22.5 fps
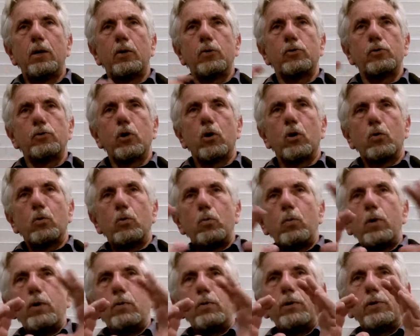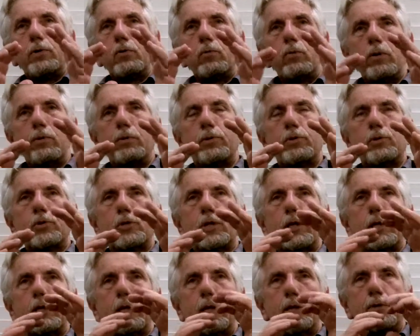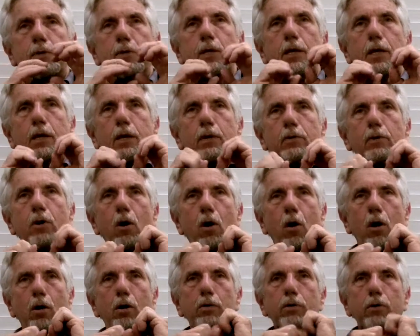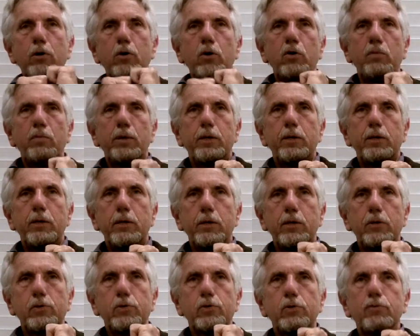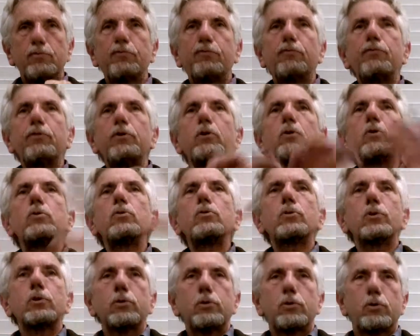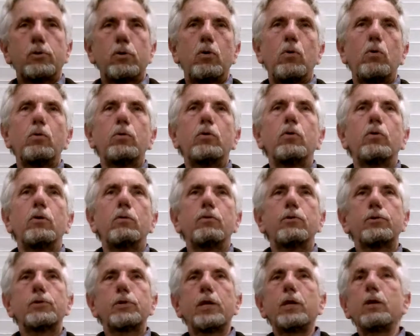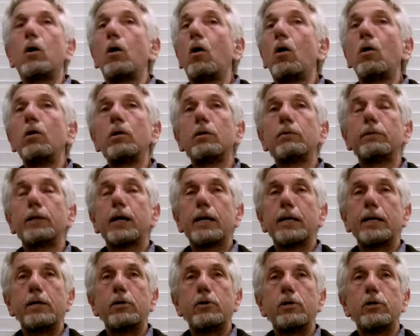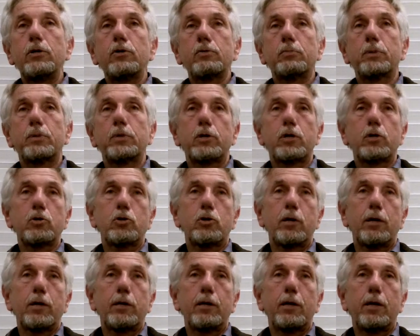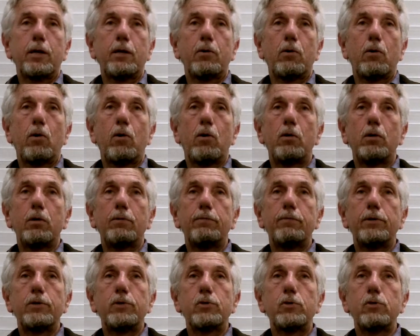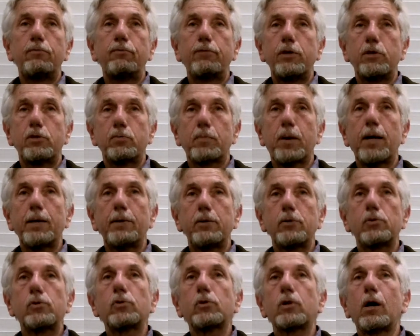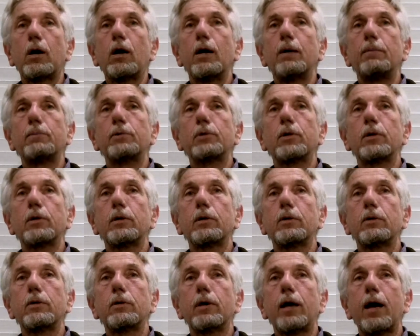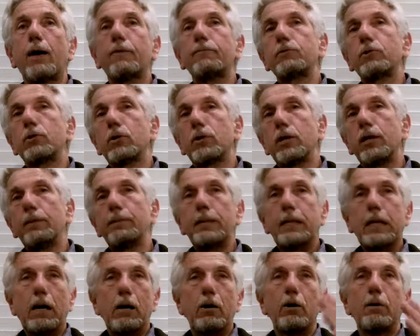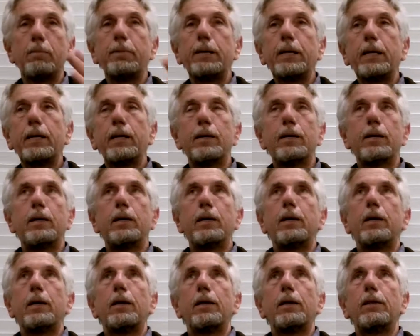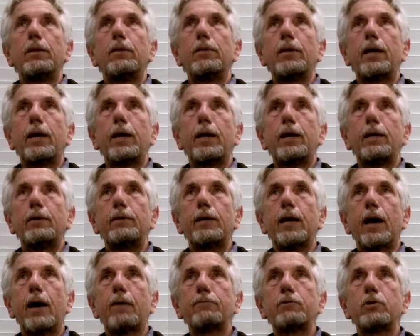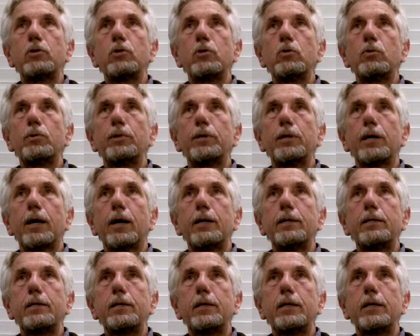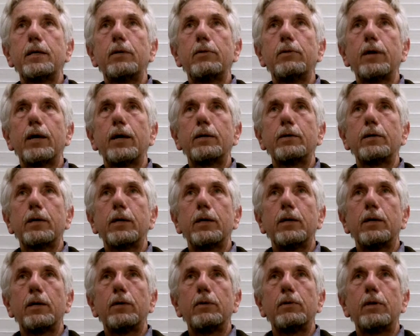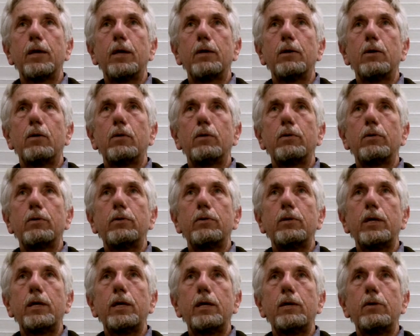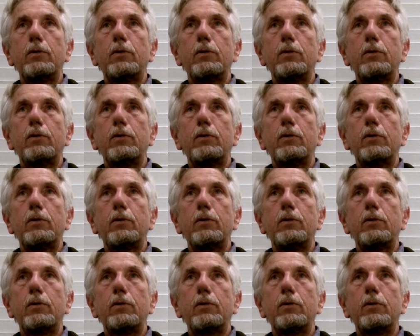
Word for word: so we would, we would see that the, the heart of the human suffuses the whole universe. And all of Lahiji's position and all of the Sufis by this time, after Ibn Arabi, they, they have to do with the idea that, that the,